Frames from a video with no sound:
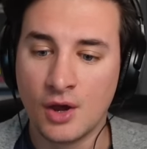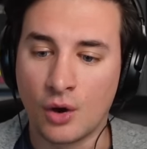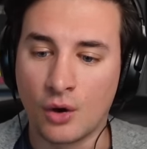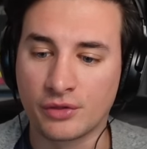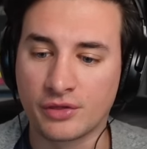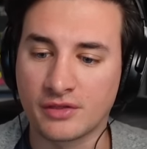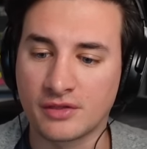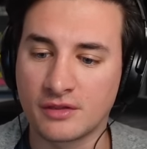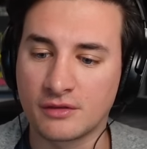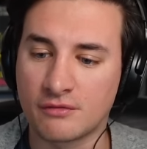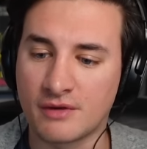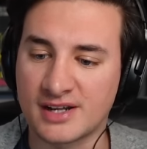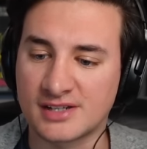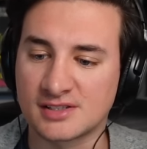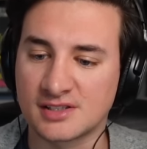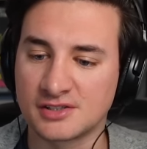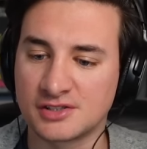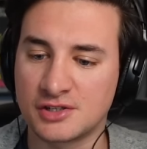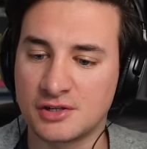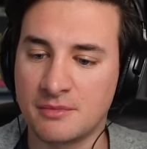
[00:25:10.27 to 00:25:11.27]
Other than the
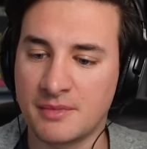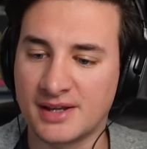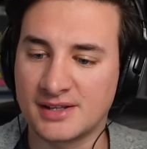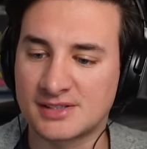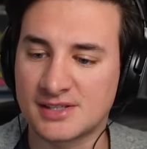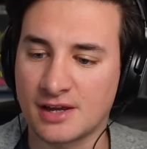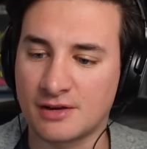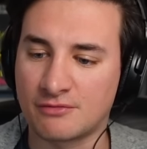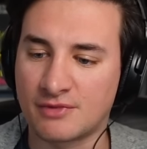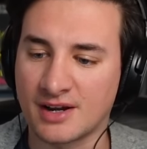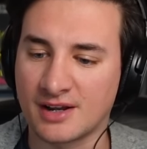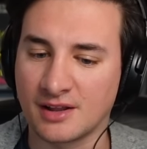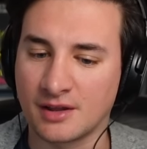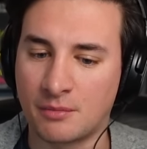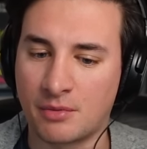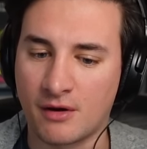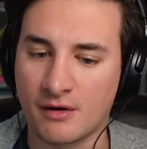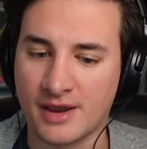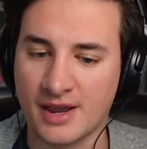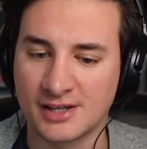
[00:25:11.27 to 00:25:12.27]
wrestlers you maintain regular
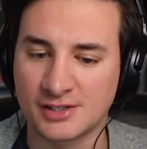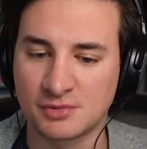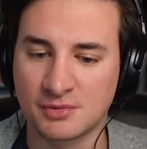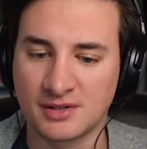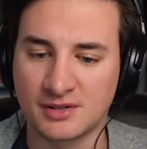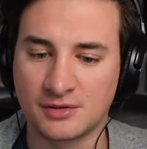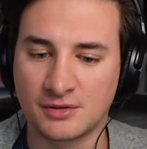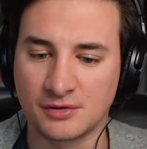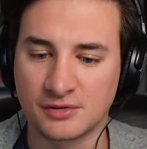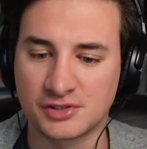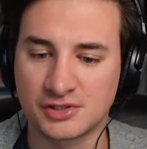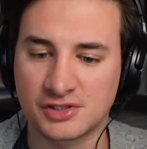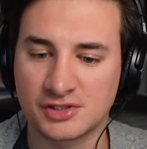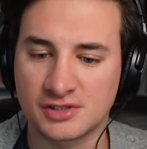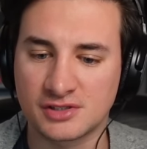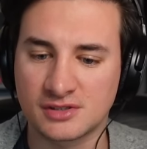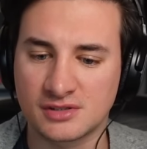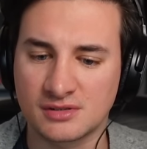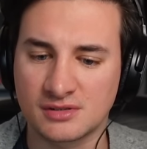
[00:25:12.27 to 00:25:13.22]
podcasts with, Dutch